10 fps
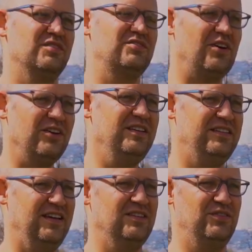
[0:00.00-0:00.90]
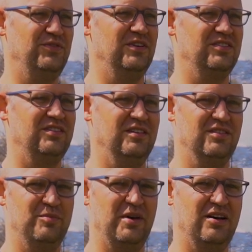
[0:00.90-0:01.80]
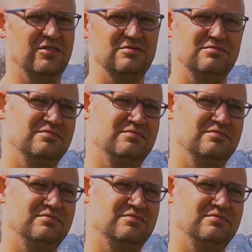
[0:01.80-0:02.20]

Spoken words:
Starting Dance Fish is about